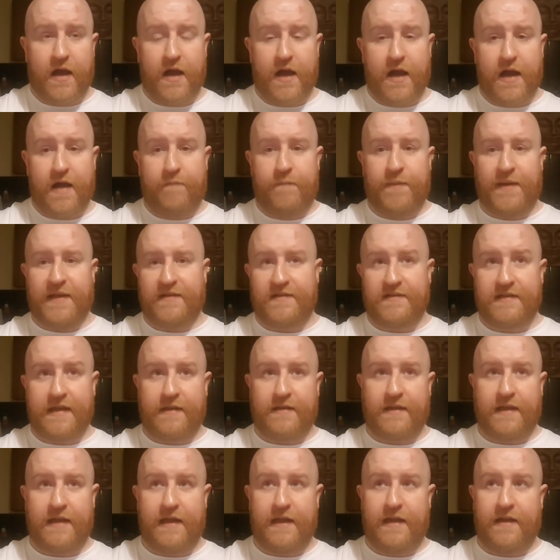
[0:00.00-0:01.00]
have been
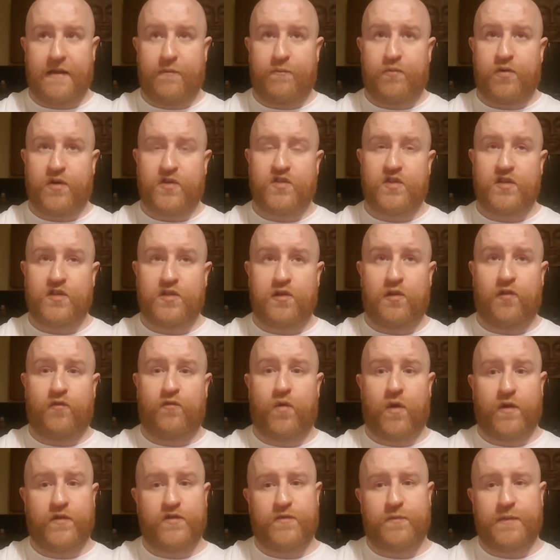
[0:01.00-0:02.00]
sending in, prisoners'
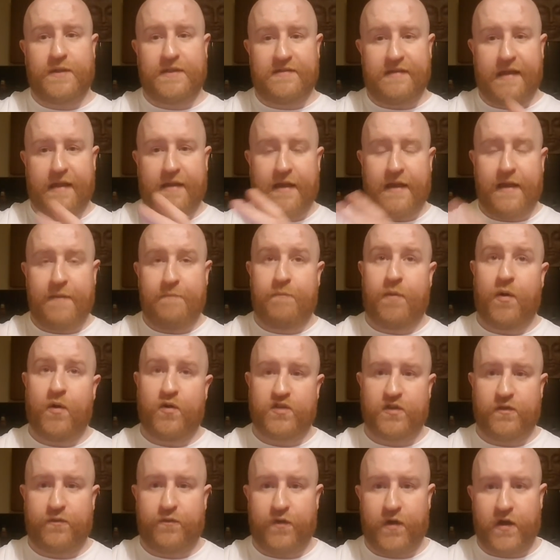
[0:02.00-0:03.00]
loved ones have been sending in
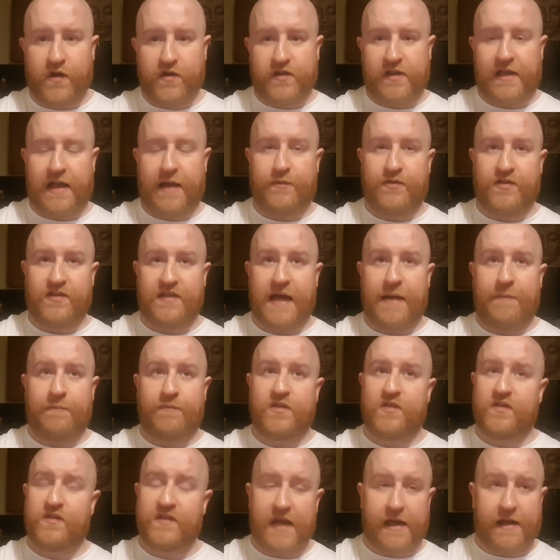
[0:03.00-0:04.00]
books of first class
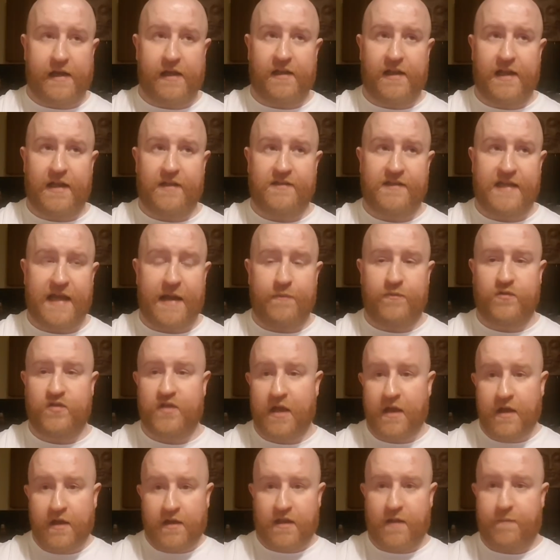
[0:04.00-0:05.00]
stamps and second class stamps.
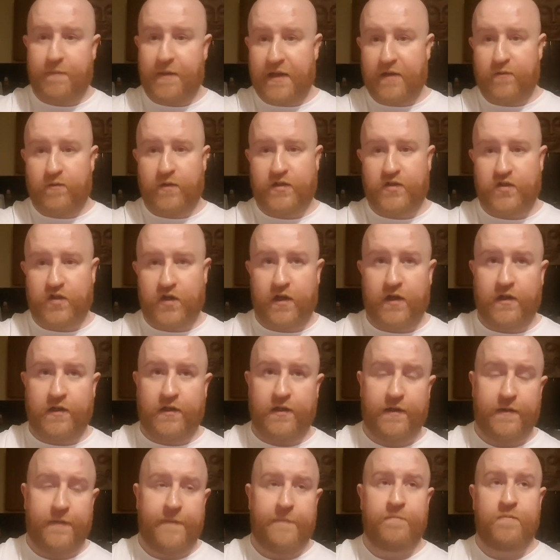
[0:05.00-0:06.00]
They're being
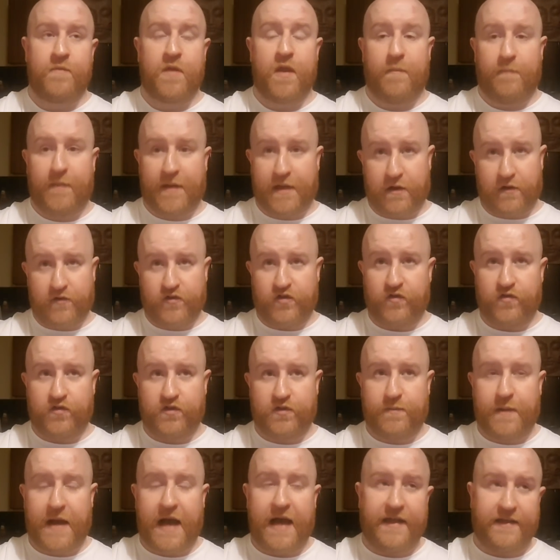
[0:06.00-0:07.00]
returned because of
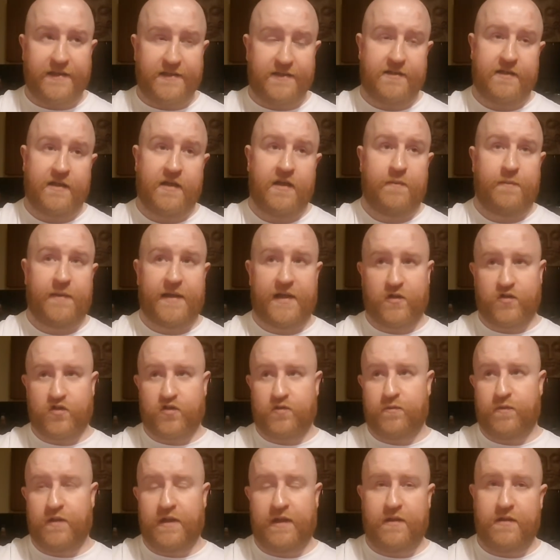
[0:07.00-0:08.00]
spice,
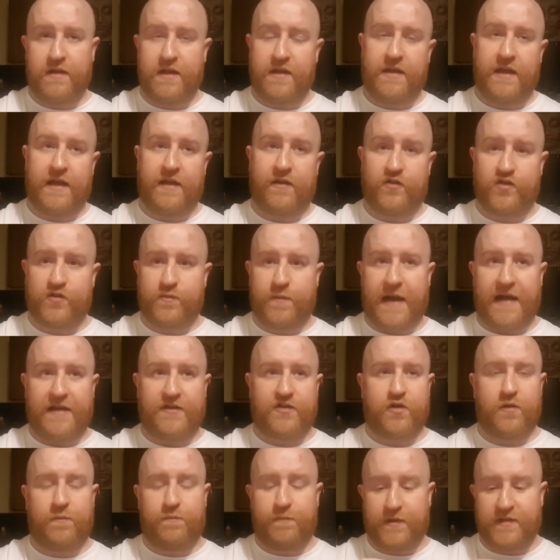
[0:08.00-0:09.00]
because they think
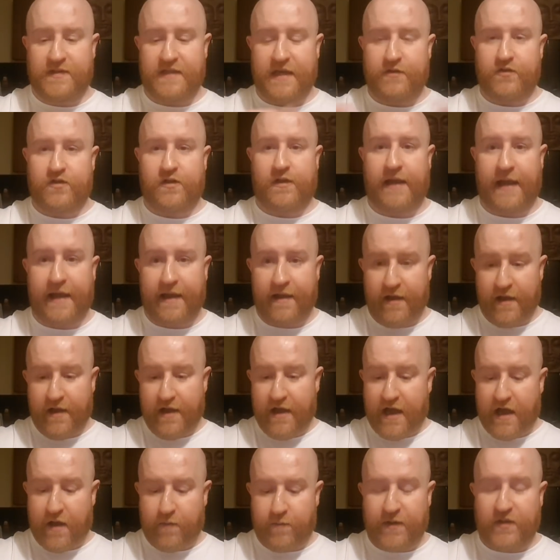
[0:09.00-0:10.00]
spice could potentially
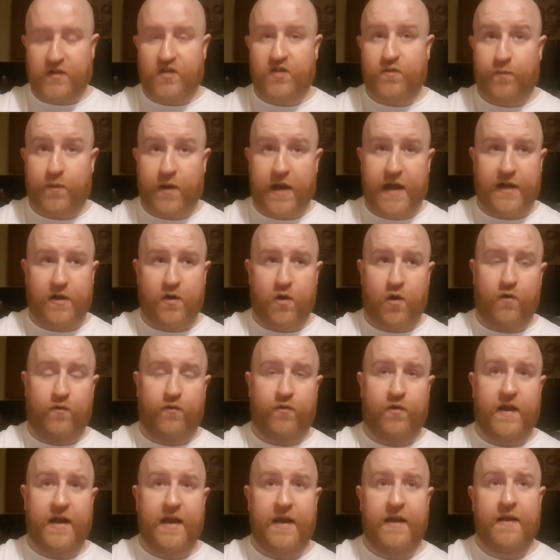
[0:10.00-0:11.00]
have been sprayed
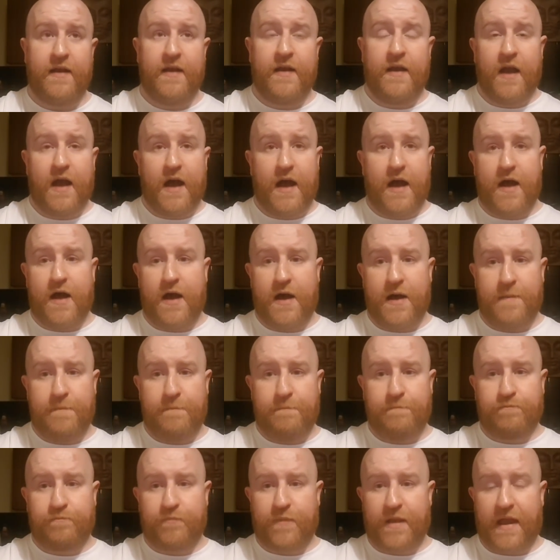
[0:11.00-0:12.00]
over it.
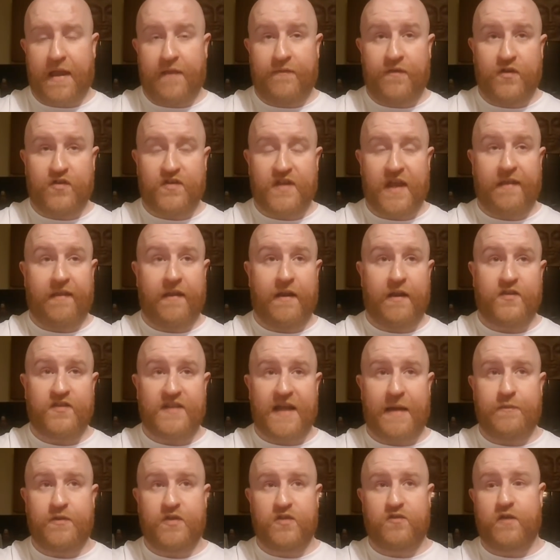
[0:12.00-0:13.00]
If you're sending a
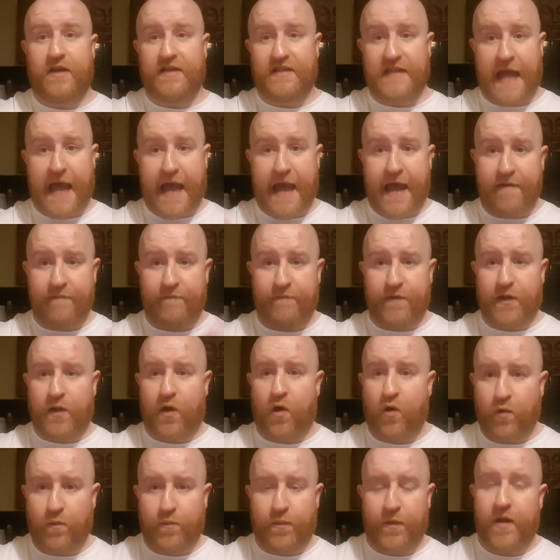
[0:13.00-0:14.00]
stamped addressed
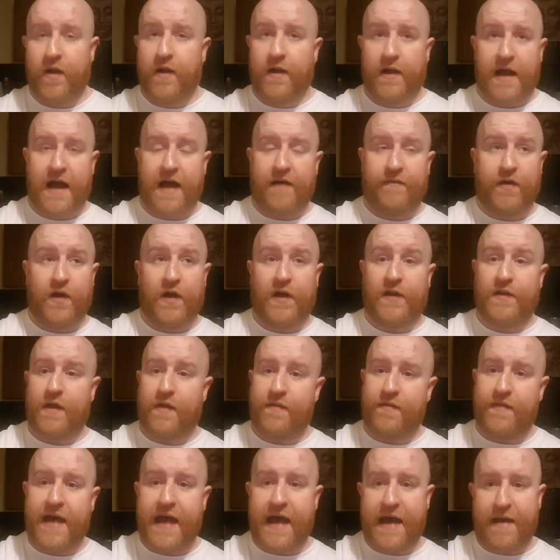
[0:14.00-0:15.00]
envelope, I've heard
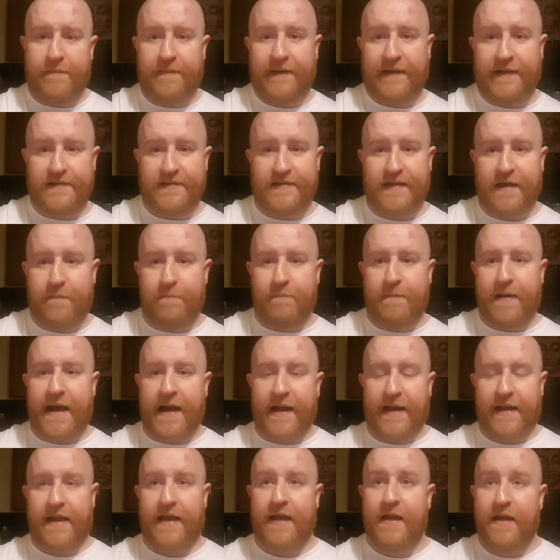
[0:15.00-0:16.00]
that they're being sent
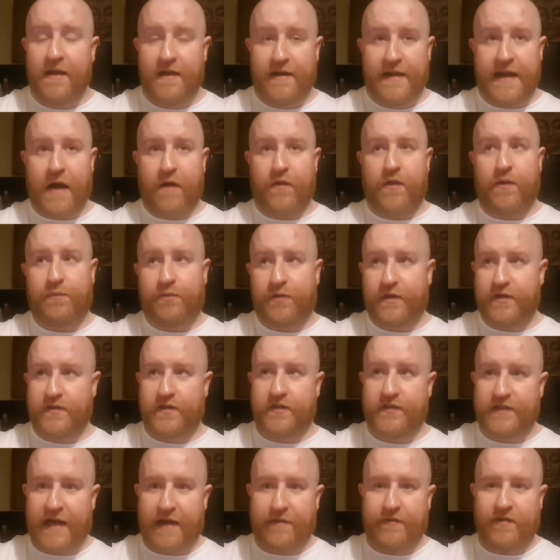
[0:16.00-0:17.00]
back. Now the
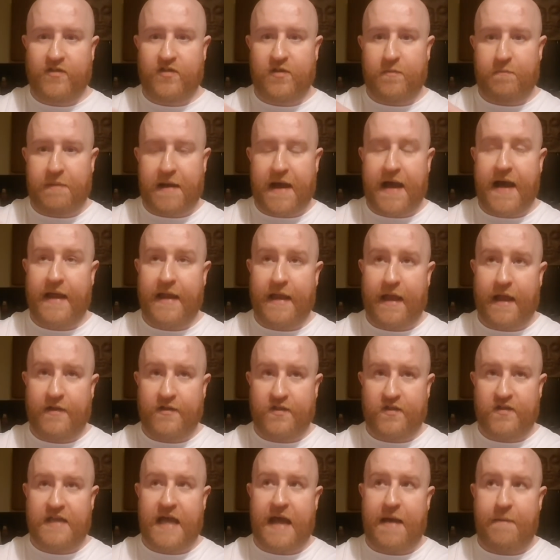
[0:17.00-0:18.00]
prisoner's having to buy a
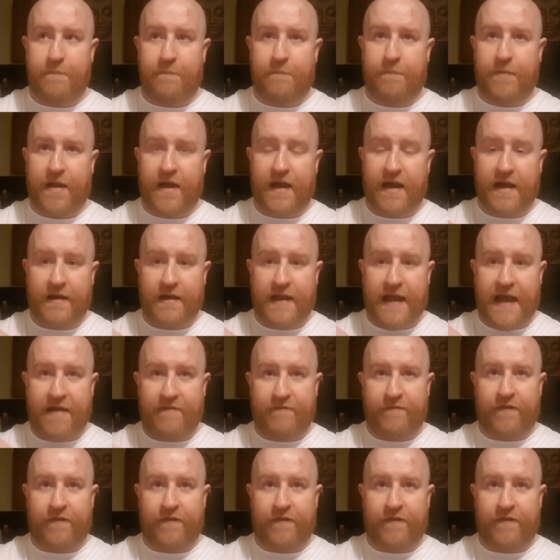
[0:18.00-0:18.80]
stamp and